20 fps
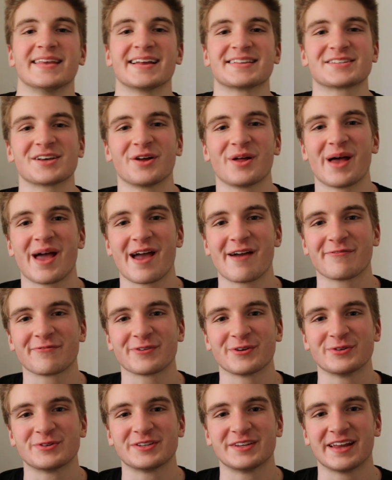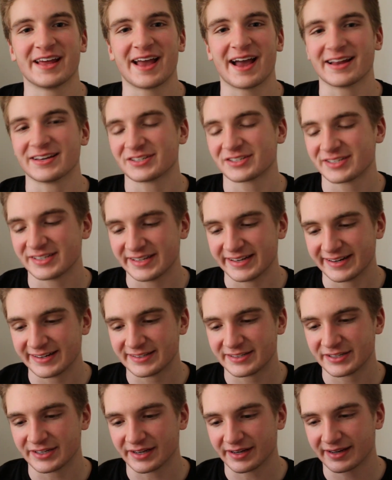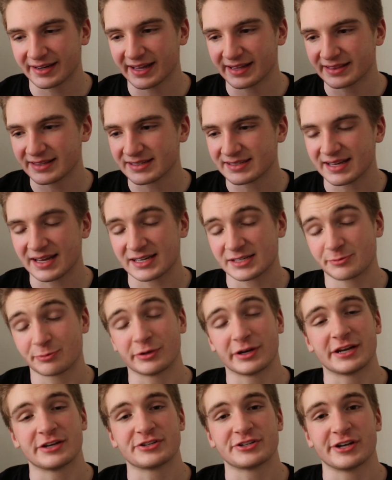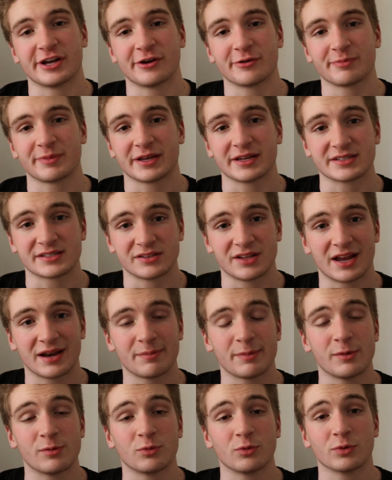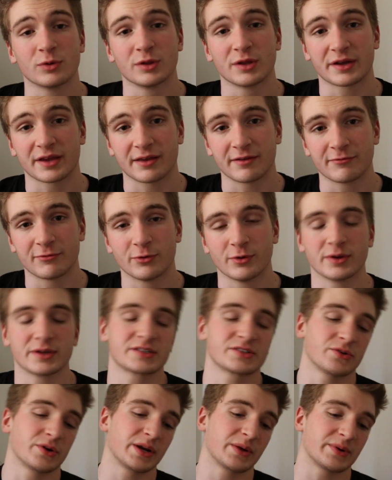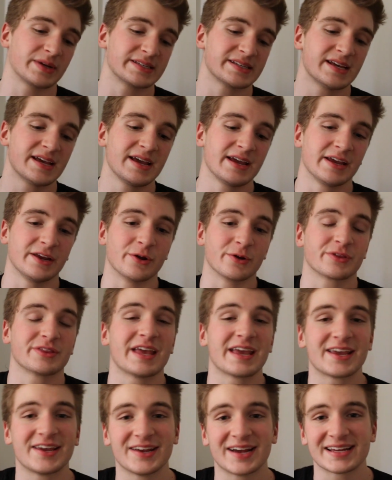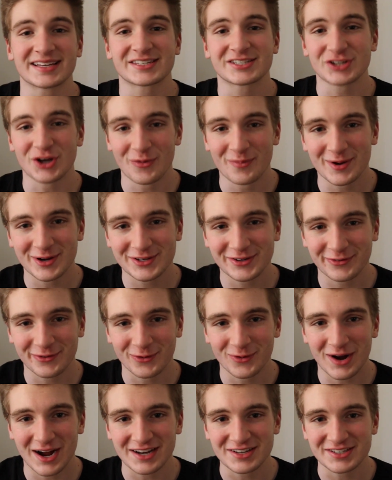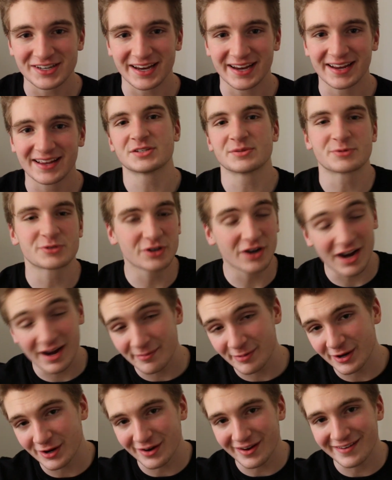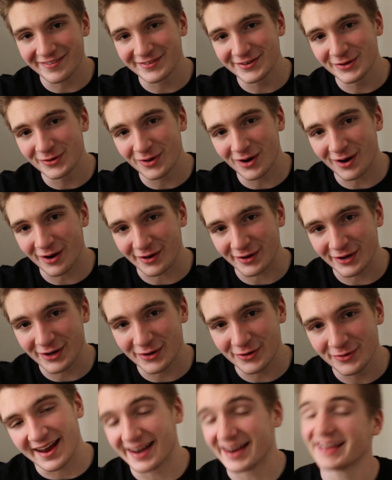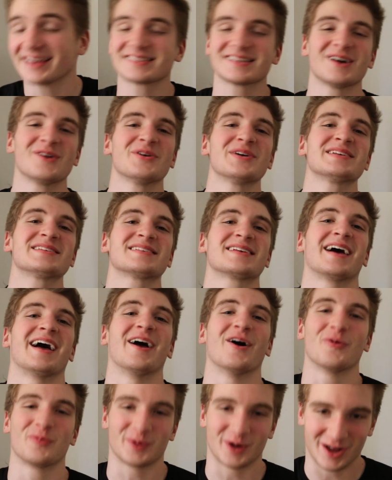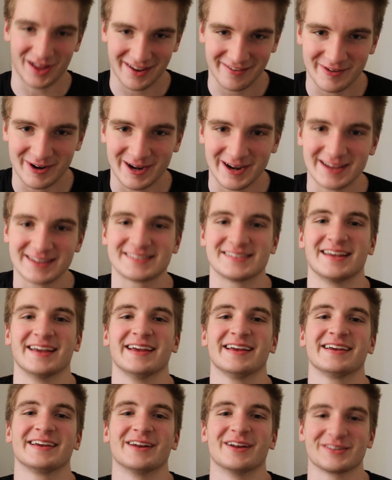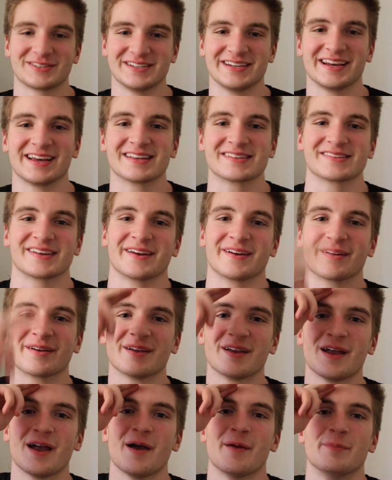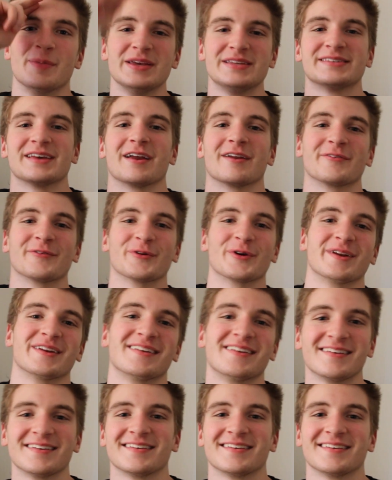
that's all I have for you today. I just needed to get this explanation out because a lot of people were looking for it. So anyways, you know, thank you guys so much for watching. Subscribe here if you are new. And as always, I hope you're all having a nice day. And I'll see you guys later. Peace out, everyone.